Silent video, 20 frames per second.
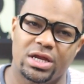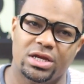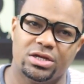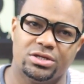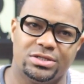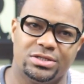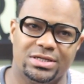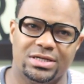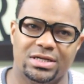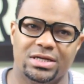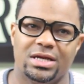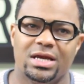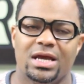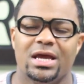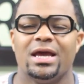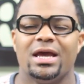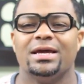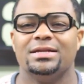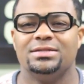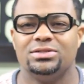energy
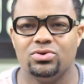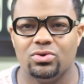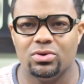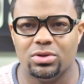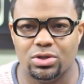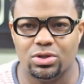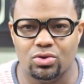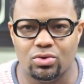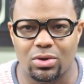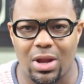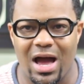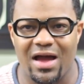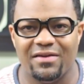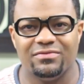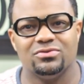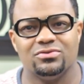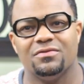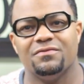into a new life,